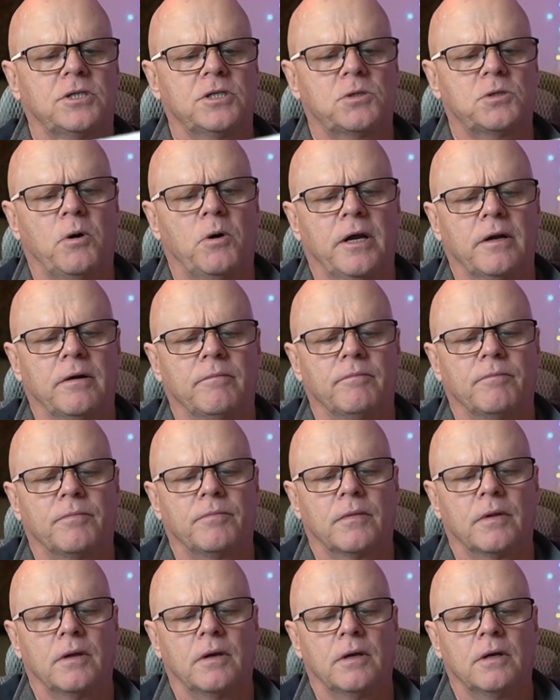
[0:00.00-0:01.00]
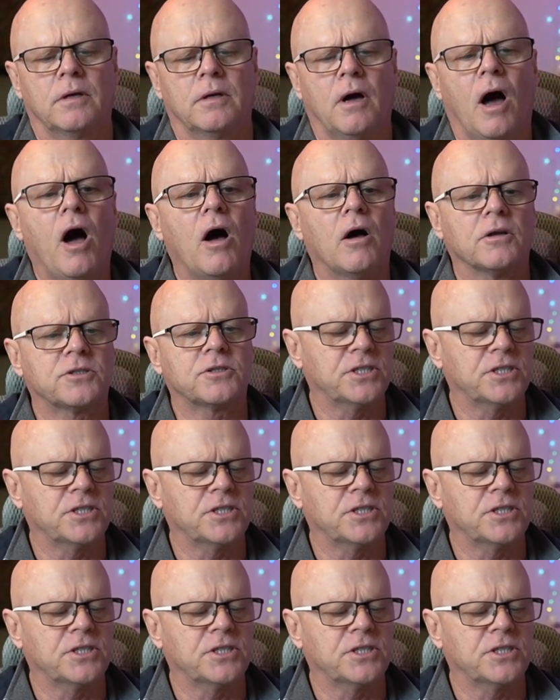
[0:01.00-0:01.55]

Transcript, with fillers: this one Ah, oh,